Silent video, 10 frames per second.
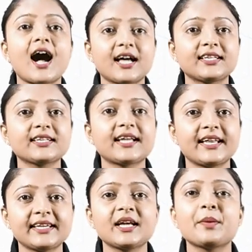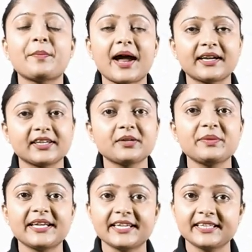Other than pattern
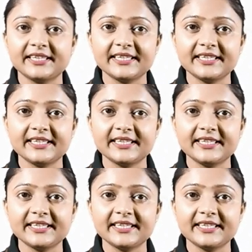making,